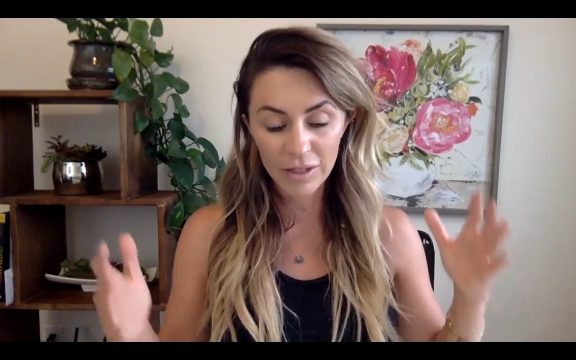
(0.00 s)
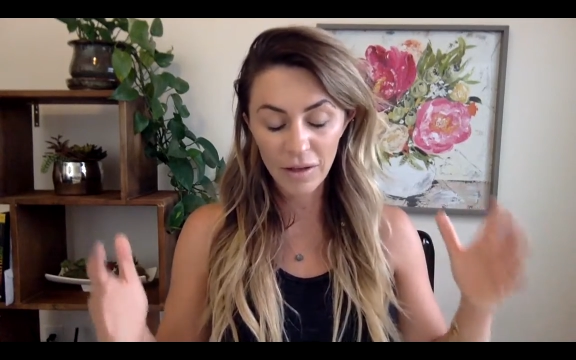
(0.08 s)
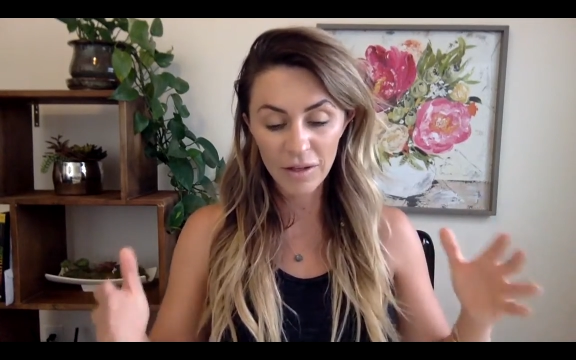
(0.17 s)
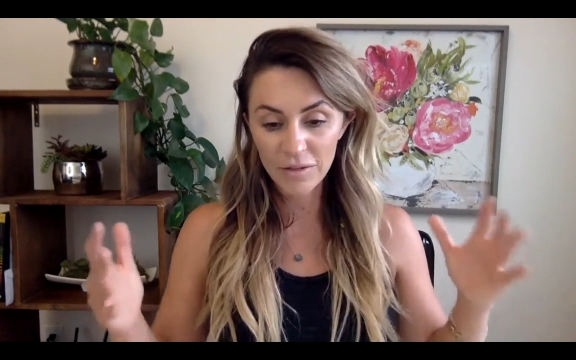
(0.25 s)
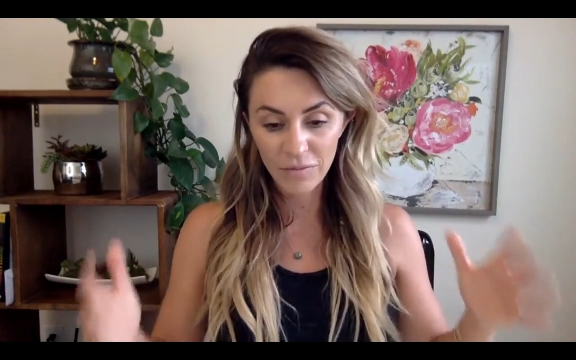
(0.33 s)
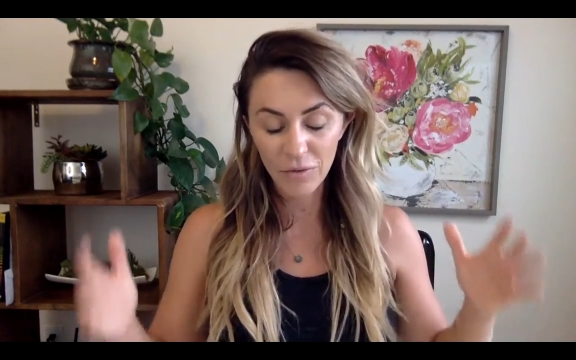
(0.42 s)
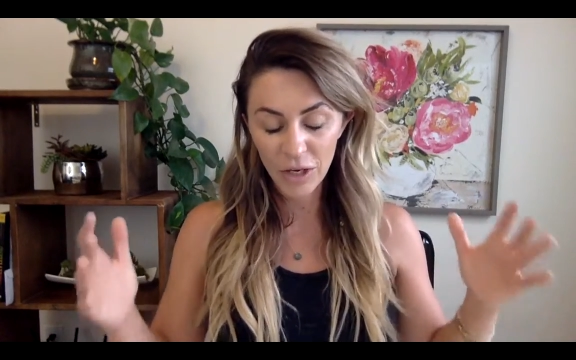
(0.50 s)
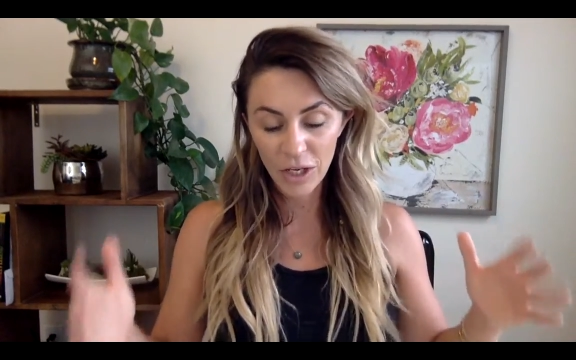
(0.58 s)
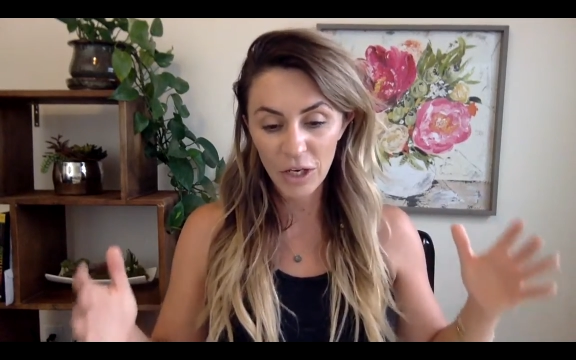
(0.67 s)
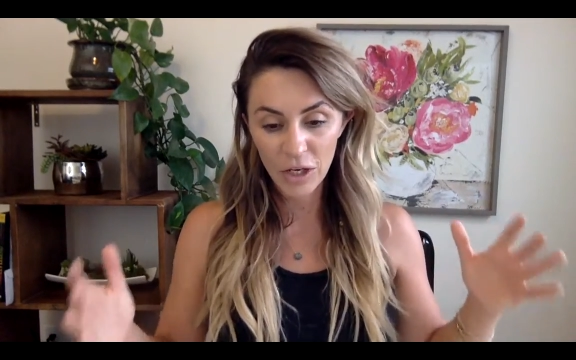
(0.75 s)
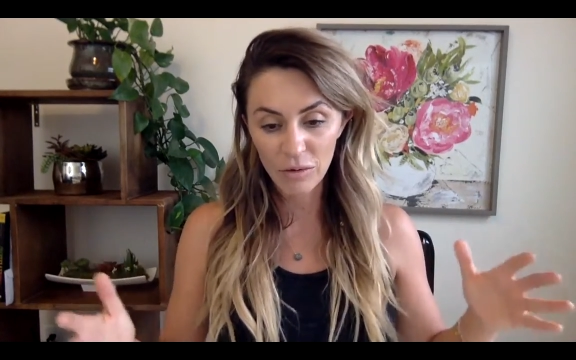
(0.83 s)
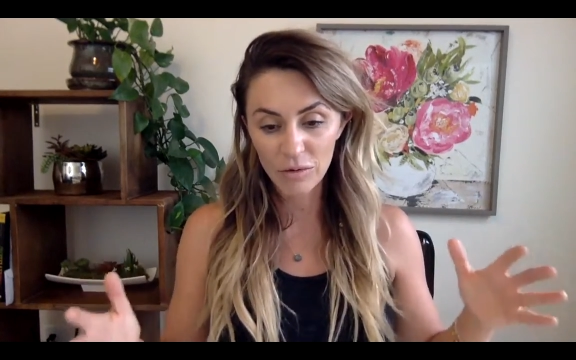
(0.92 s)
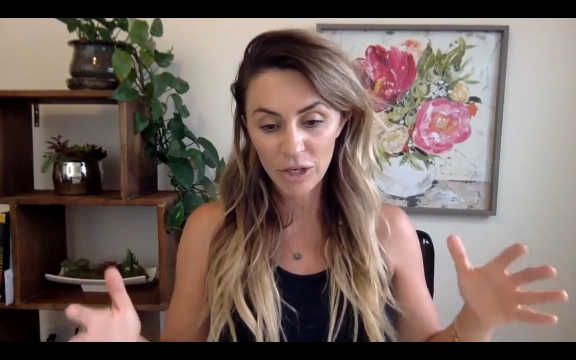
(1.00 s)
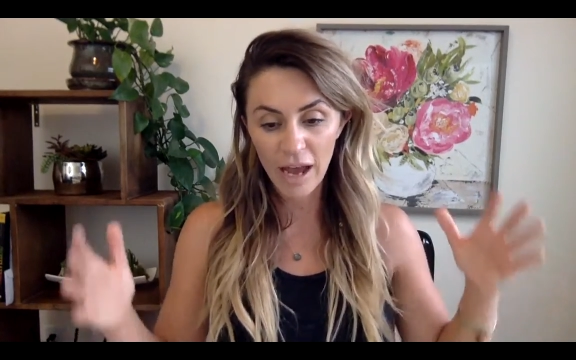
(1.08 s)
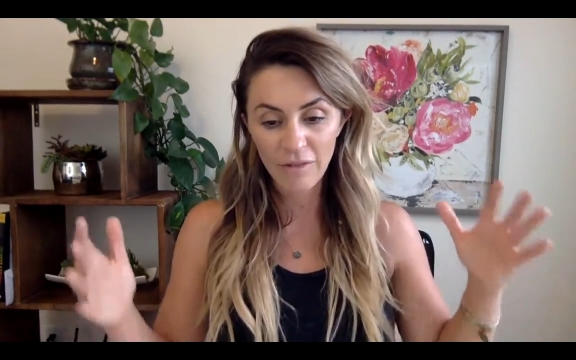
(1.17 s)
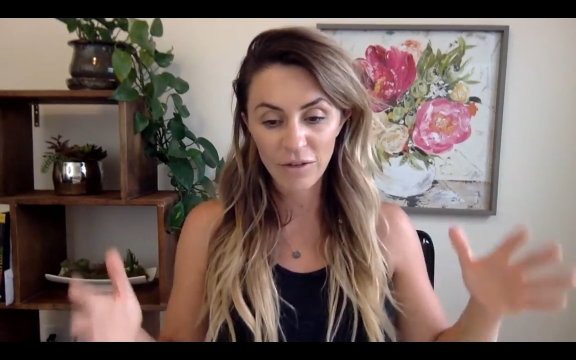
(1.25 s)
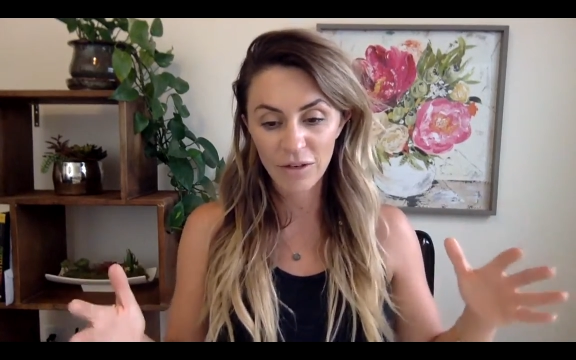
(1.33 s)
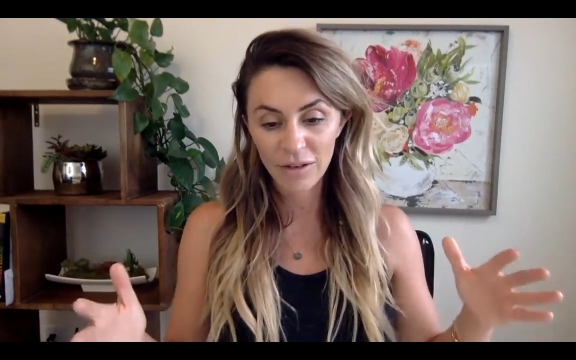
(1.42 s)
It's freaking huge. I
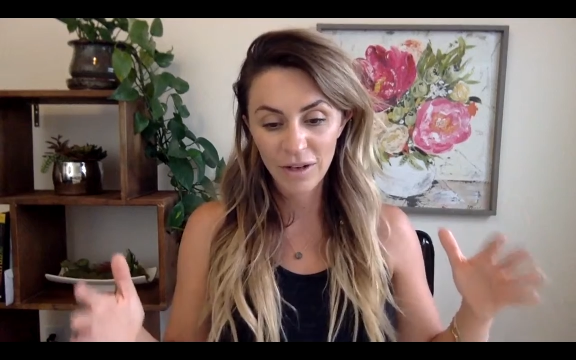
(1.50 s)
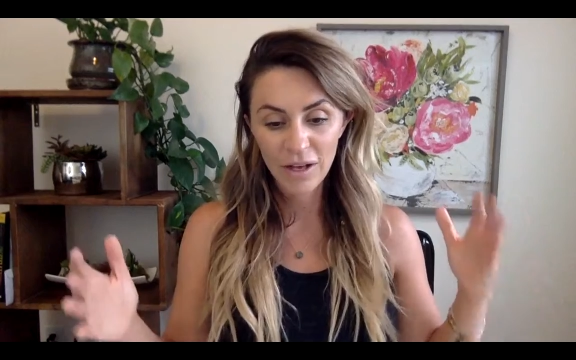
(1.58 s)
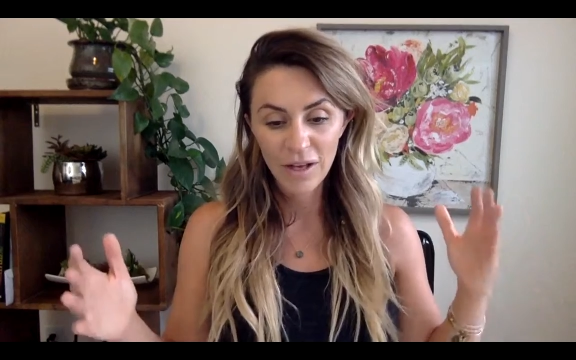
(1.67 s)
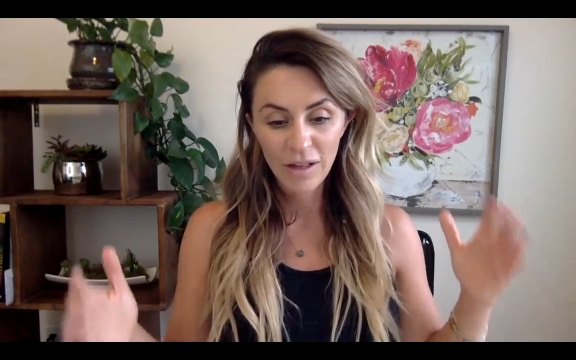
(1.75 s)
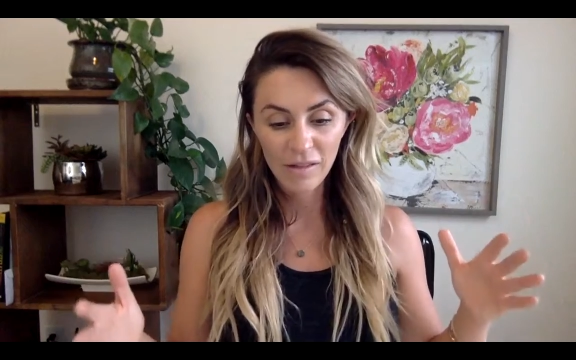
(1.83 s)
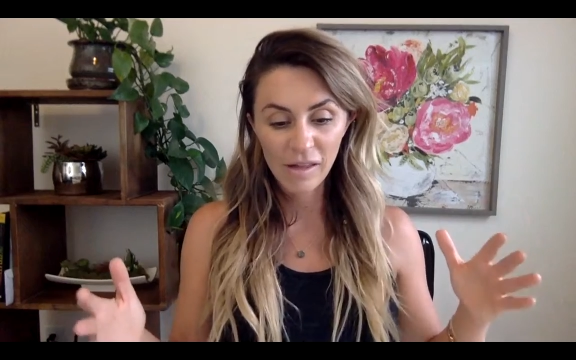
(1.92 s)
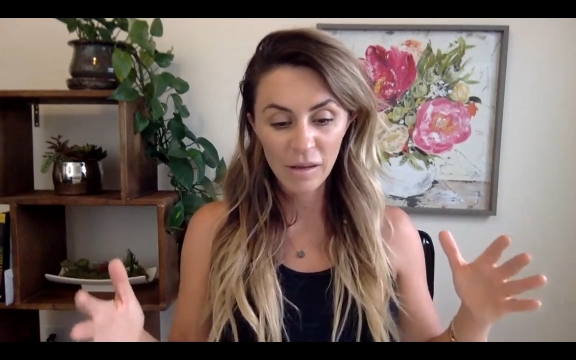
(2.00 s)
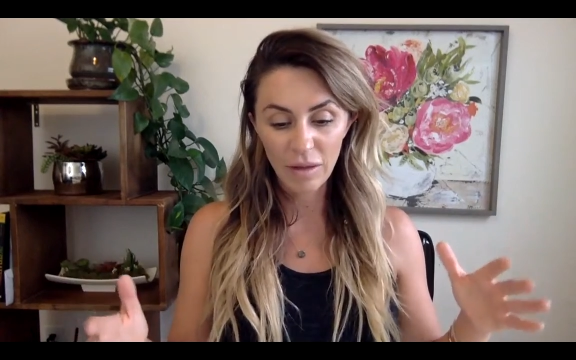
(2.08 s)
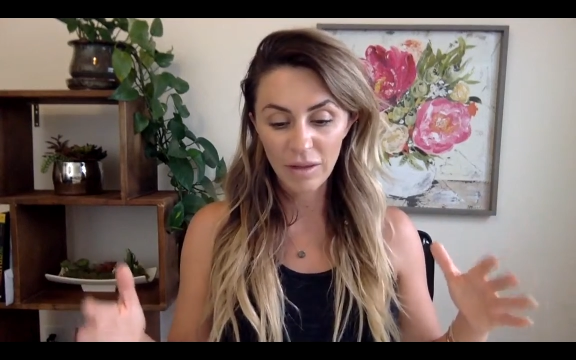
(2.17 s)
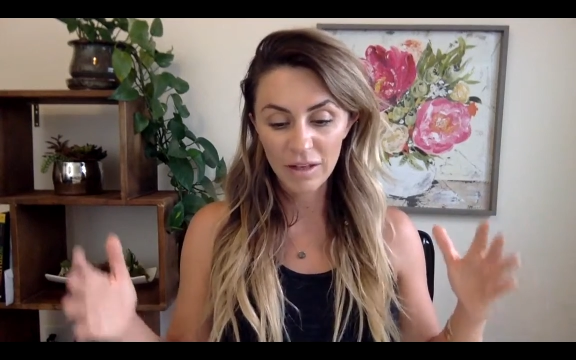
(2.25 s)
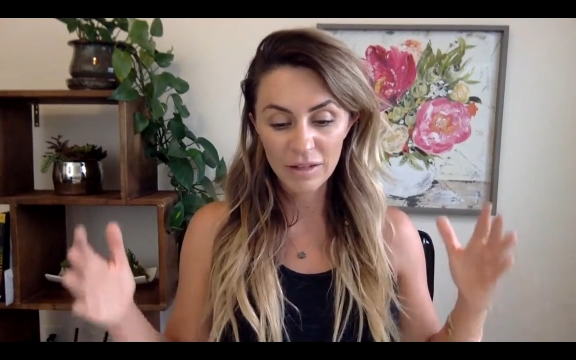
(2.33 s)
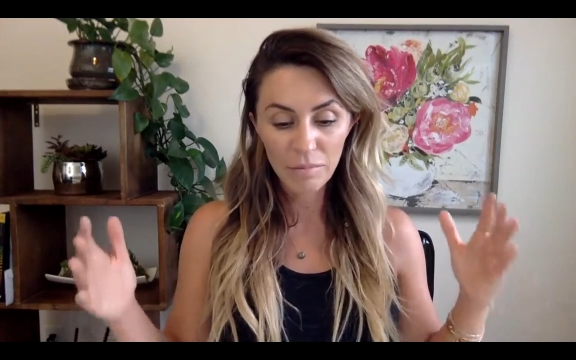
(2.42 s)
have to think about that.